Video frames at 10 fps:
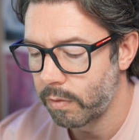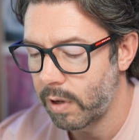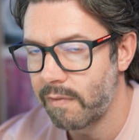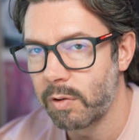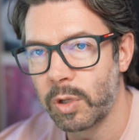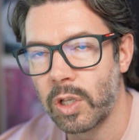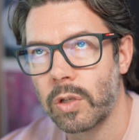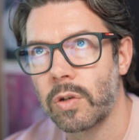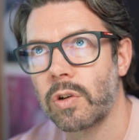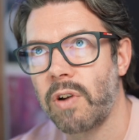having
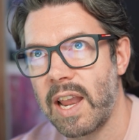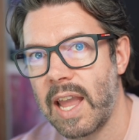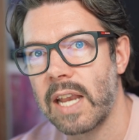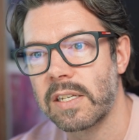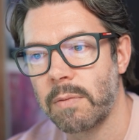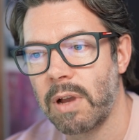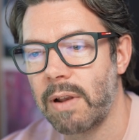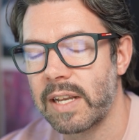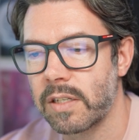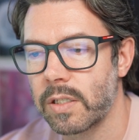been creating
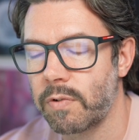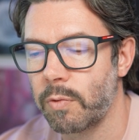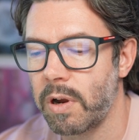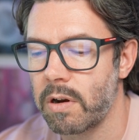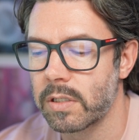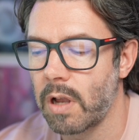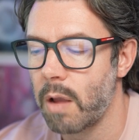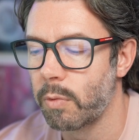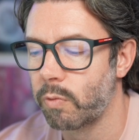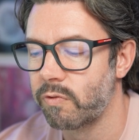HTML lessons for a period of
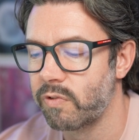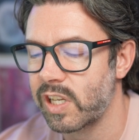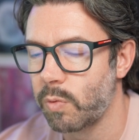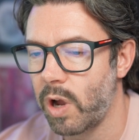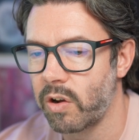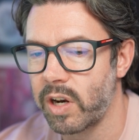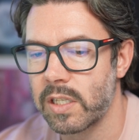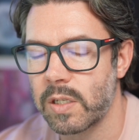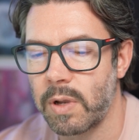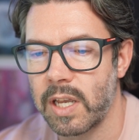time, and the reason why I got
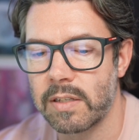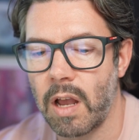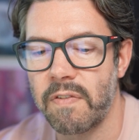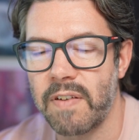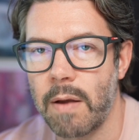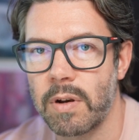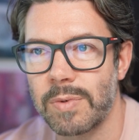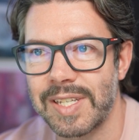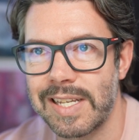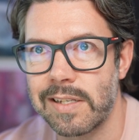into it is I found it
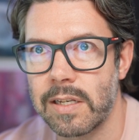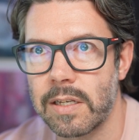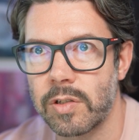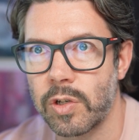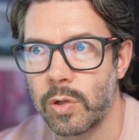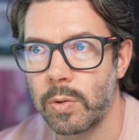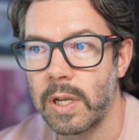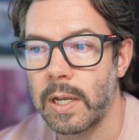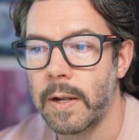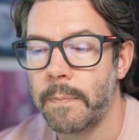was easier to
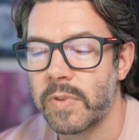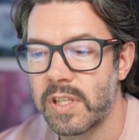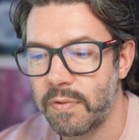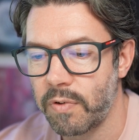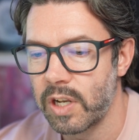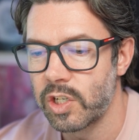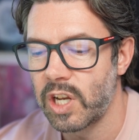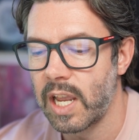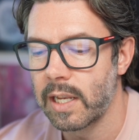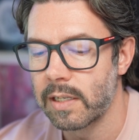
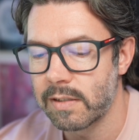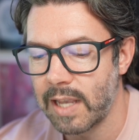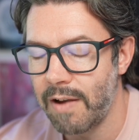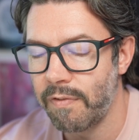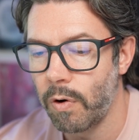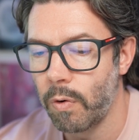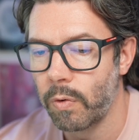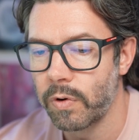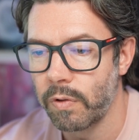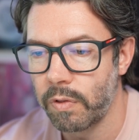differentiate and
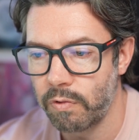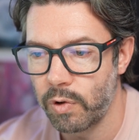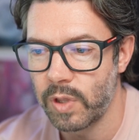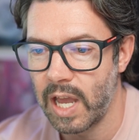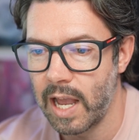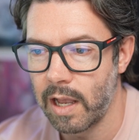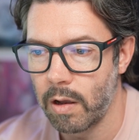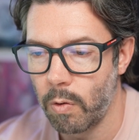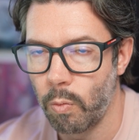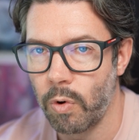scaffold through that
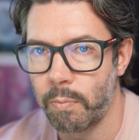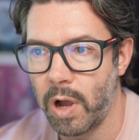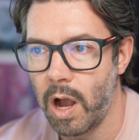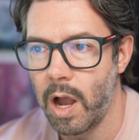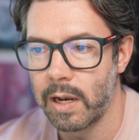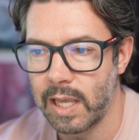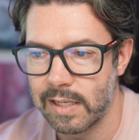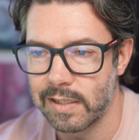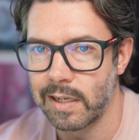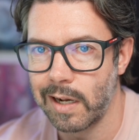on one part, and
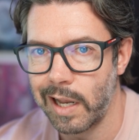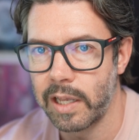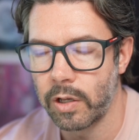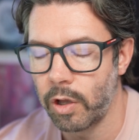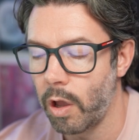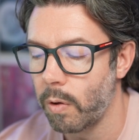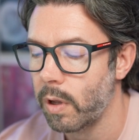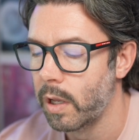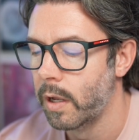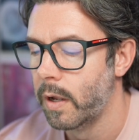kids can click and go.
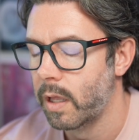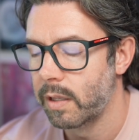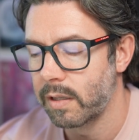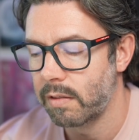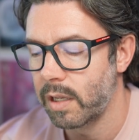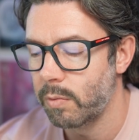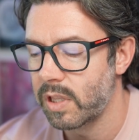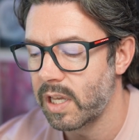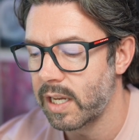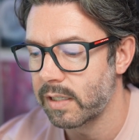I think the thing
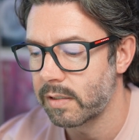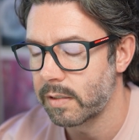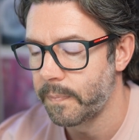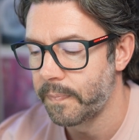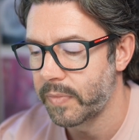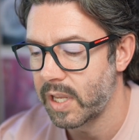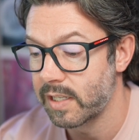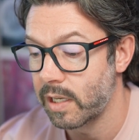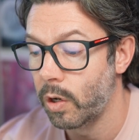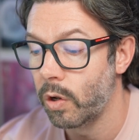with this
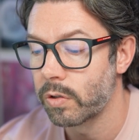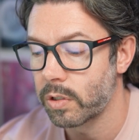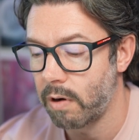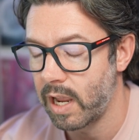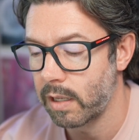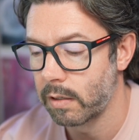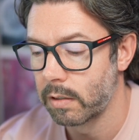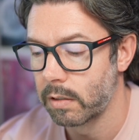is it looks great,